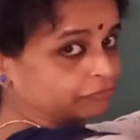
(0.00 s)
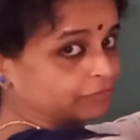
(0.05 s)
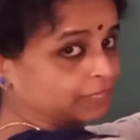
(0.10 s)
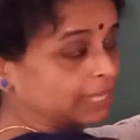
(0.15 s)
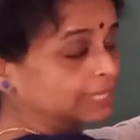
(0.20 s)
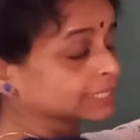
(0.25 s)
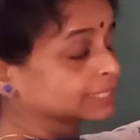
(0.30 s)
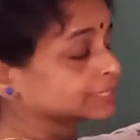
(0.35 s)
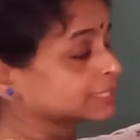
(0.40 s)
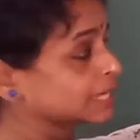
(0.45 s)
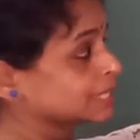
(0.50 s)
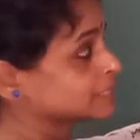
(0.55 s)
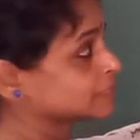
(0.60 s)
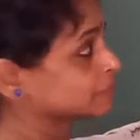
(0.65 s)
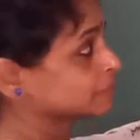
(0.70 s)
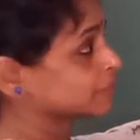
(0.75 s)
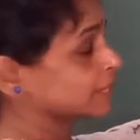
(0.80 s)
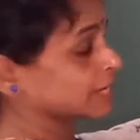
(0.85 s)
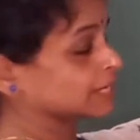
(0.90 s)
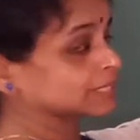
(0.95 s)
Like that
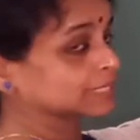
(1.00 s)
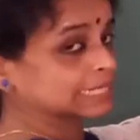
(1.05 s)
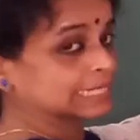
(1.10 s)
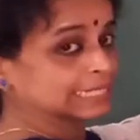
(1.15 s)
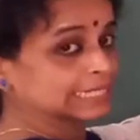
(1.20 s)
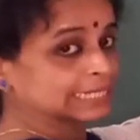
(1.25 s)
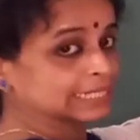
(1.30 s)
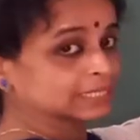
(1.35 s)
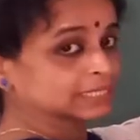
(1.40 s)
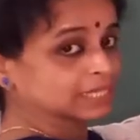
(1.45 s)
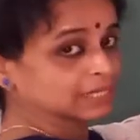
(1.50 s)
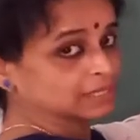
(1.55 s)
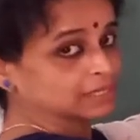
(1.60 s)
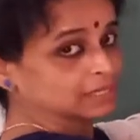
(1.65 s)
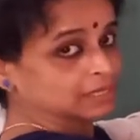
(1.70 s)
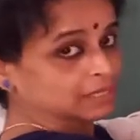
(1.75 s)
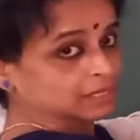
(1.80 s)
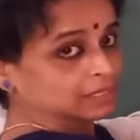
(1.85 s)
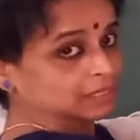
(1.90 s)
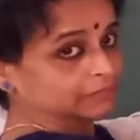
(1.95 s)
we are reading
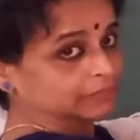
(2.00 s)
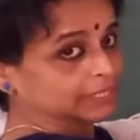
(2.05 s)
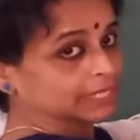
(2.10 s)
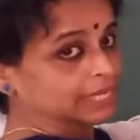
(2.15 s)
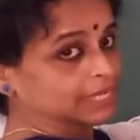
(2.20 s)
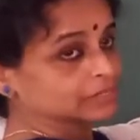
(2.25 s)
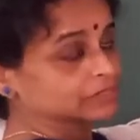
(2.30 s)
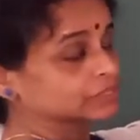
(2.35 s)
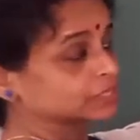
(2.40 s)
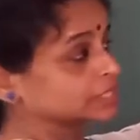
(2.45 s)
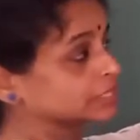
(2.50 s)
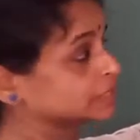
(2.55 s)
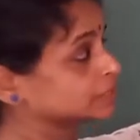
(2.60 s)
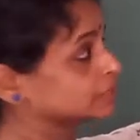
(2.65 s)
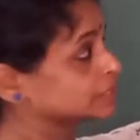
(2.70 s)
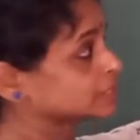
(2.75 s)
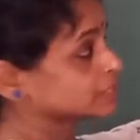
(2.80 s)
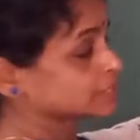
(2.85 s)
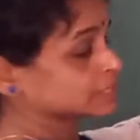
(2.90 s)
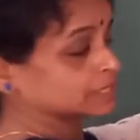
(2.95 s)
we can read
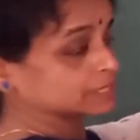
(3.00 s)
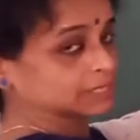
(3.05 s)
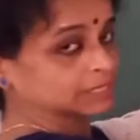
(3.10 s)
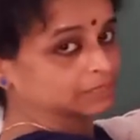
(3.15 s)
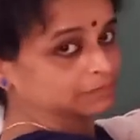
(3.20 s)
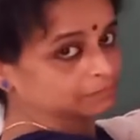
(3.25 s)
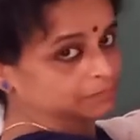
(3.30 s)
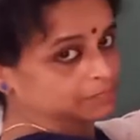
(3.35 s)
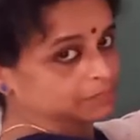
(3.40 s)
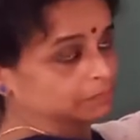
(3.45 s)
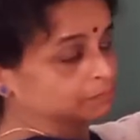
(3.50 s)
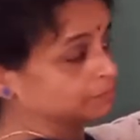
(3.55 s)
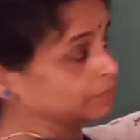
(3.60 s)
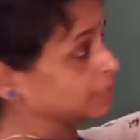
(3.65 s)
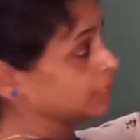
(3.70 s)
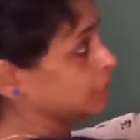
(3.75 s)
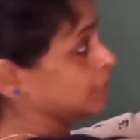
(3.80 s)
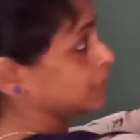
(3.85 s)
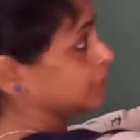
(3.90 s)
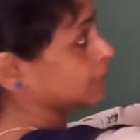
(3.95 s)
this term symbol.
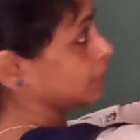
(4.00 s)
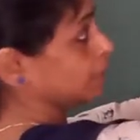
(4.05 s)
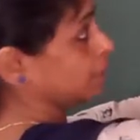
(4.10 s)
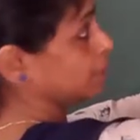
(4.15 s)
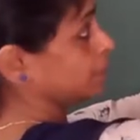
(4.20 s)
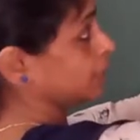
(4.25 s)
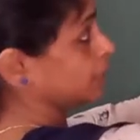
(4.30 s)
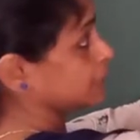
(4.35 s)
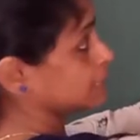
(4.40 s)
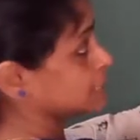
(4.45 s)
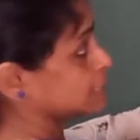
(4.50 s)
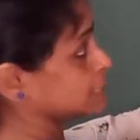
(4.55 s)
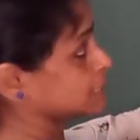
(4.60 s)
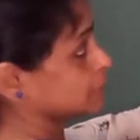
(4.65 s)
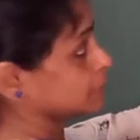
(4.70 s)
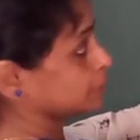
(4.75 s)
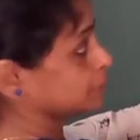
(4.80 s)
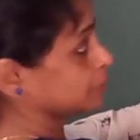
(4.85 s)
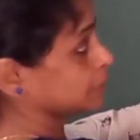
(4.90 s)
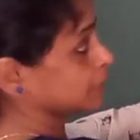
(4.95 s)
Doublet
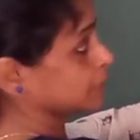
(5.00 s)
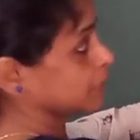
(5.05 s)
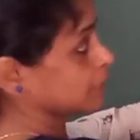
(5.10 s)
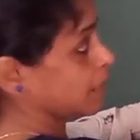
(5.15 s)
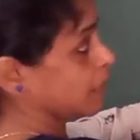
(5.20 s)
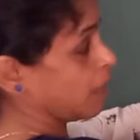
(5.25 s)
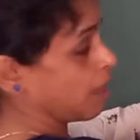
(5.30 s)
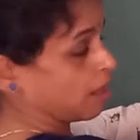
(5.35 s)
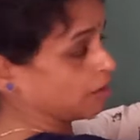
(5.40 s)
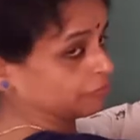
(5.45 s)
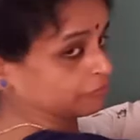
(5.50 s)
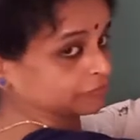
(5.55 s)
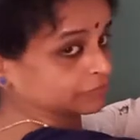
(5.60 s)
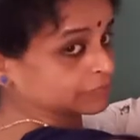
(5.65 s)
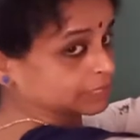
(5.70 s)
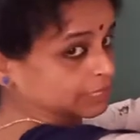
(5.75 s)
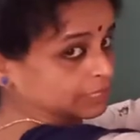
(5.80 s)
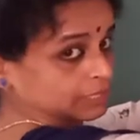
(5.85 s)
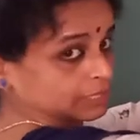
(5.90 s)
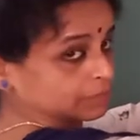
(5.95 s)
P half,
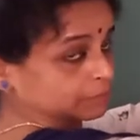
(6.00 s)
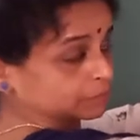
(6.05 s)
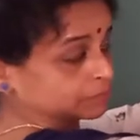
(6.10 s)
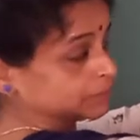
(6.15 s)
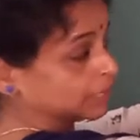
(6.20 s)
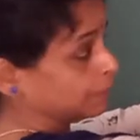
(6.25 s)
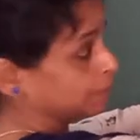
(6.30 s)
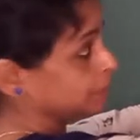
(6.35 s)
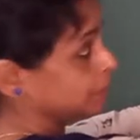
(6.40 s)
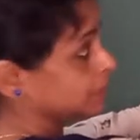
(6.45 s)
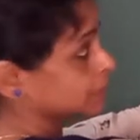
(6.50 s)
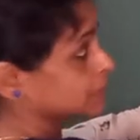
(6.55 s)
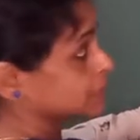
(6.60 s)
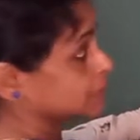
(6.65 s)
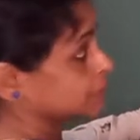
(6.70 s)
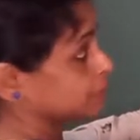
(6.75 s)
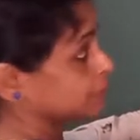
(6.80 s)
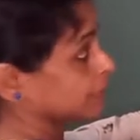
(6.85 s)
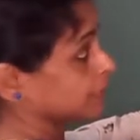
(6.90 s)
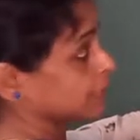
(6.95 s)
doublet
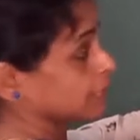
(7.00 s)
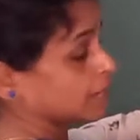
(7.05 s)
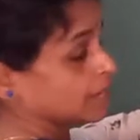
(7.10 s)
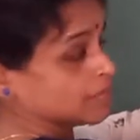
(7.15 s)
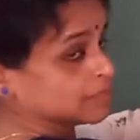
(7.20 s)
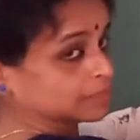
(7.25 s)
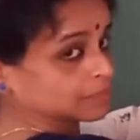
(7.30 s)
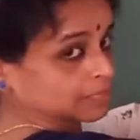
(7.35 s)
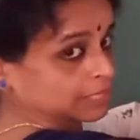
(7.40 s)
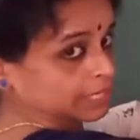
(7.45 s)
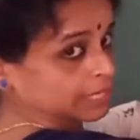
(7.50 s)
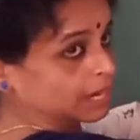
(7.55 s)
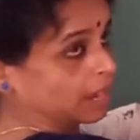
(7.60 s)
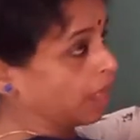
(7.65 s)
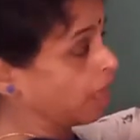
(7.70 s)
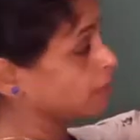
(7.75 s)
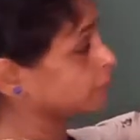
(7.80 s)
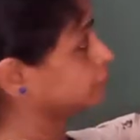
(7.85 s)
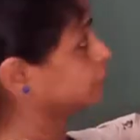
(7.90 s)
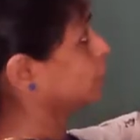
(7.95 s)
P 3
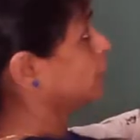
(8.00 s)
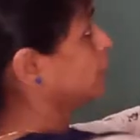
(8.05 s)
half,